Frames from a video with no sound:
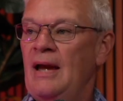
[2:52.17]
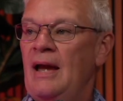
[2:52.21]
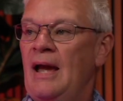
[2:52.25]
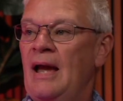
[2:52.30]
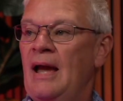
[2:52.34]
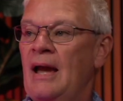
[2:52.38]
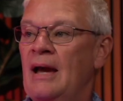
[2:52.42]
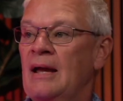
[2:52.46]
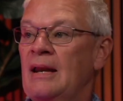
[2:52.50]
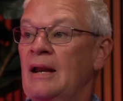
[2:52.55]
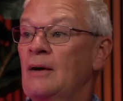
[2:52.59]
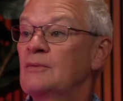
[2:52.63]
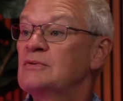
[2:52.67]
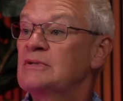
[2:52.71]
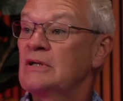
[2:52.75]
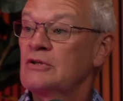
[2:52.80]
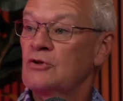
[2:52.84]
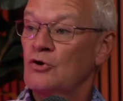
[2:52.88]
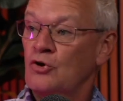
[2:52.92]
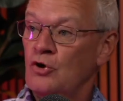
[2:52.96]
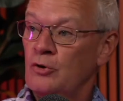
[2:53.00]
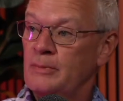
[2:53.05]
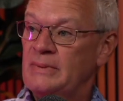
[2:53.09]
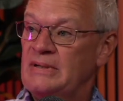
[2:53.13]
And I was at
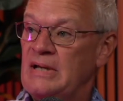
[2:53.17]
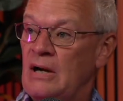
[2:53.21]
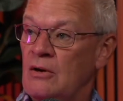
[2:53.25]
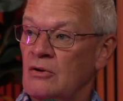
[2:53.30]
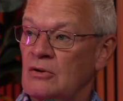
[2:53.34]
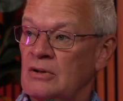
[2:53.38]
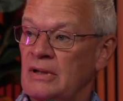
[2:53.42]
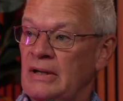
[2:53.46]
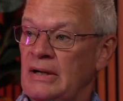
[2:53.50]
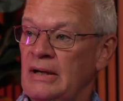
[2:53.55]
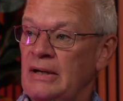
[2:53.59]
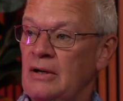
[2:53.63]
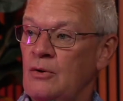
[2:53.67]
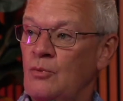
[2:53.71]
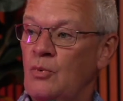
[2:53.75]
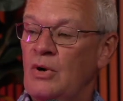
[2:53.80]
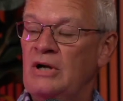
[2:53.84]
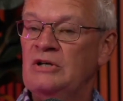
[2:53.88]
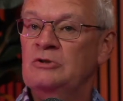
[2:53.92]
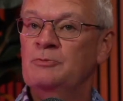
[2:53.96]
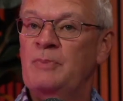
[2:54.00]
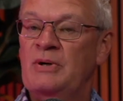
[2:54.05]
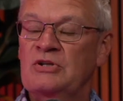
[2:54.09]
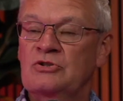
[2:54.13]
the Hermantown Clinic, where
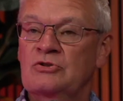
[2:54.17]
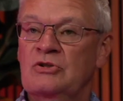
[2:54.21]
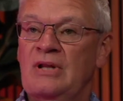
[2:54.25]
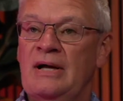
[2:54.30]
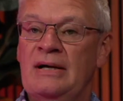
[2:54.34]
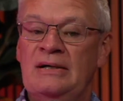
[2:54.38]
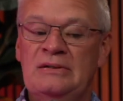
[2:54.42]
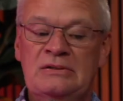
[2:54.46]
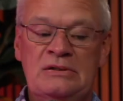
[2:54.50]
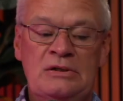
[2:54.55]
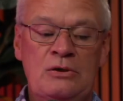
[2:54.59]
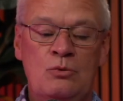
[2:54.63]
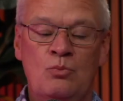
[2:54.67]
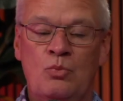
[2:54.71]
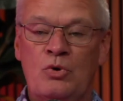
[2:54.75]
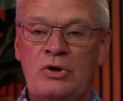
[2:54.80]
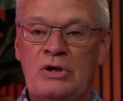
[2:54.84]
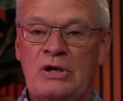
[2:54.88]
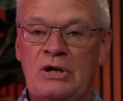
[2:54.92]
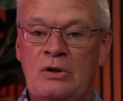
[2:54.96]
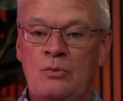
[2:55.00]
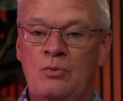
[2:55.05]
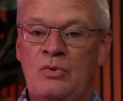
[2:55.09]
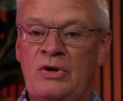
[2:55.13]
I specialized in
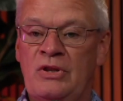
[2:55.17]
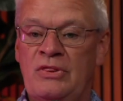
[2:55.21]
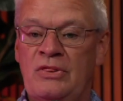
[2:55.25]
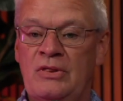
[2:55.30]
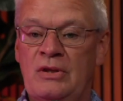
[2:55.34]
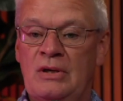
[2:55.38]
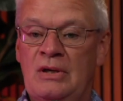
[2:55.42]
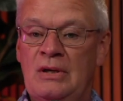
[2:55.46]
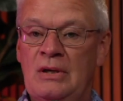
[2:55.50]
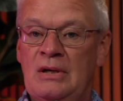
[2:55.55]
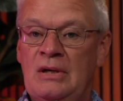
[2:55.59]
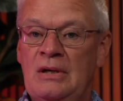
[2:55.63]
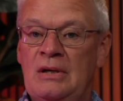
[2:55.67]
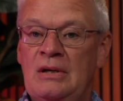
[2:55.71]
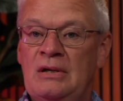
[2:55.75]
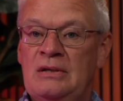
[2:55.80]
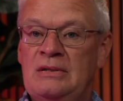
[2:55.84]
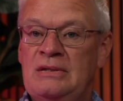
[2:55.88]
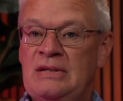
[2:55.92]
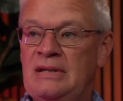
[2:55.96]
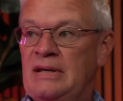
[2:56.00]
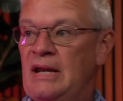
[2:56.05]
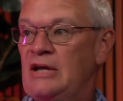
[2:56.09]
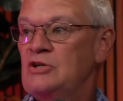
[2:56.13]
working with
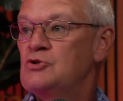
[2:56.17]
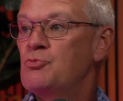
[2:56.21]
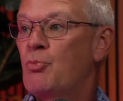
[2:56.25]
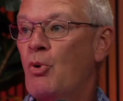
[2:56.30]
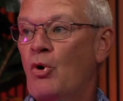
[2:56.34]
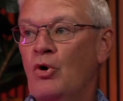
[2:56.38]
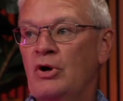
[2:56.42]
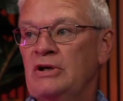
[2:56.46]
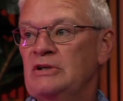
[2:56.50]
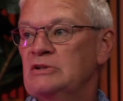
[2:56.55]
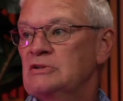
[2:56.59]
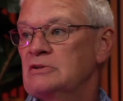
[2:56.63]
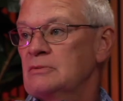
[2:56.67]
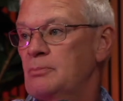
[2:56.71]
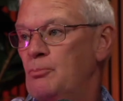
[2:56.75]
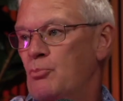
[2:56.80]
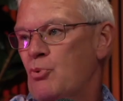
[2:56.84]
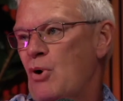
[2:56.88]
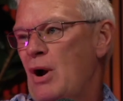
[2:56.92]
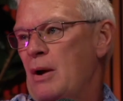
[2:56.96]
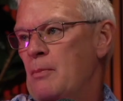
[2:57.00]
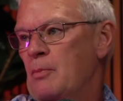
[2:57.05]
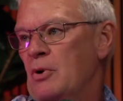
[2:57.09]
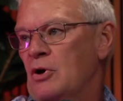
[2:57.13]
teenage boys
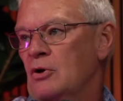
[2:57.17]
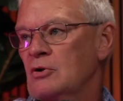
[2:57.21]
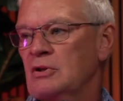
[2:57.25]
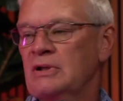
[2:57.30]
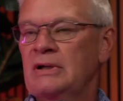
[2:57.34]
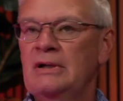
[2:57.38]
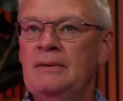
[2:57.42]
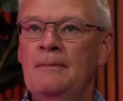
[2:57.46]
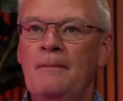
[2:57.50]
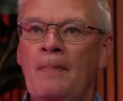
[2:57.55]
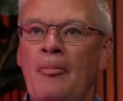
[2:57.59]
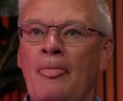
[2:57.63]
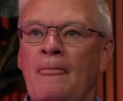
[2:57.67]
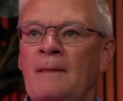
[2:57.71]
primarily.